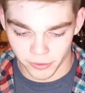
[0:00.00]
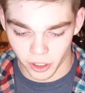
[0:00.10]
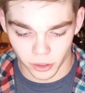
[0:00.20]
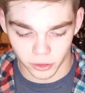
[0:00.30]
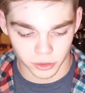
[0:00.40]

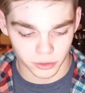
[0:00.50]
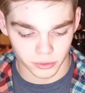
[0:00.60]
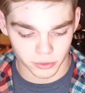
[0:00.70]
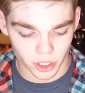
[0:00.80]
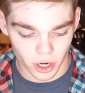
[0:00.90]
phone's
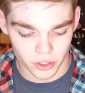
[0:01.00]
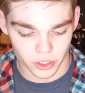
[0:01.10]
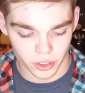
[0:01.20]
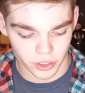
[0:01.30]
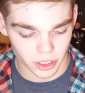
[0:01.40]

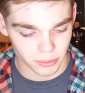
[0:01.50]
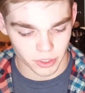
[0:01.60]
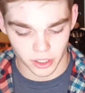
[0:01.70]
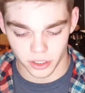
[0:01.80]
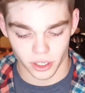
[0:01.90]
charging or
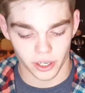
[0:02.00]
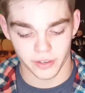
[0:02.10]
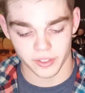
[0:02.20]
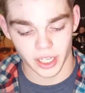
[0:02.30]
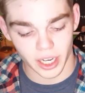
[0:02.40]
something. You don't
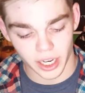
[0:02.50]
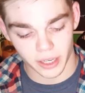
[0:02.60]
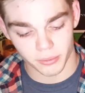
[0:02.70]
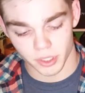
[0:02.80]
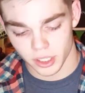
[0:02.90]
have
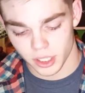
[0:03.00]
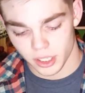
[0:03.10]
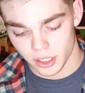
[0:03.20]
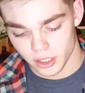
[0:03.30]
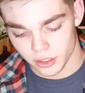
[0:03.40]
time
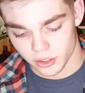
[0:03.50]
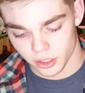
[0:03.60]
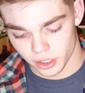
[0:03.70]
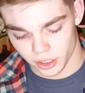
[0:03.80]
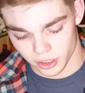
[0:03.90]

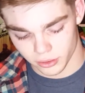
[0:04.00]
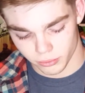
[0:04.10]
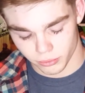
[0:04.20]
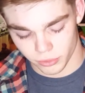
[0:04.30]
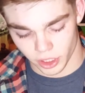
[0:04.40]
to,
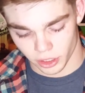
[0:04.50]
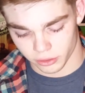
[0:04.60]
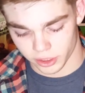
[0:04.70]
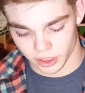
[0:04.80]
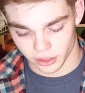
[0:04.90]

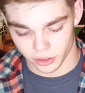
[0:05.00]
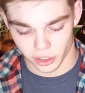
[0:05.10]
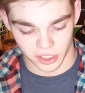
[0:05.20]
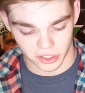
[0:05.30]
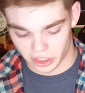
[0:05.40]
get the
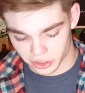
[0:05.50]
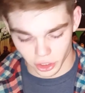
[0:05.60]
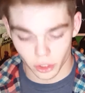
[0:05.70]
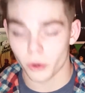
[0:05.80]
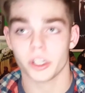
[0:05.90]

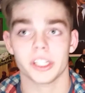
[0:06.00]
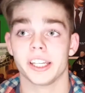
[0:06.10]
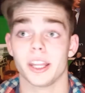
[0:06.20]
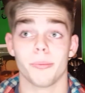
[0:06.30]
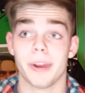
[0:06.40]
extension cord
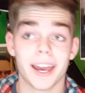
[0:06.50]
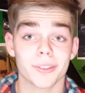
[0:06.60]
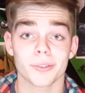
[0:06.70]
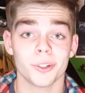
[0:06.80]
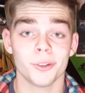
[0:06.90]
into the
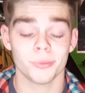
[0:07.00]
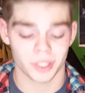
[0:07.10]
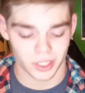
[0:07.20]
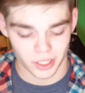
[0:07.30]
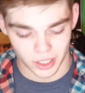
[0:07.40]
bathroom.
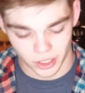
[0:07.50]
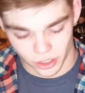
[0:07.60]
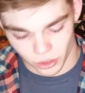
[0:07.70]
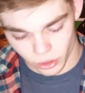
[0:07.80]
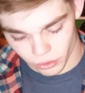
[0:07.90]

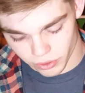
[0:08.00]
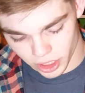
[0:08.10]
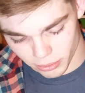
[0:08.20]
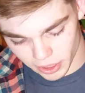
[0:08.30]
You can read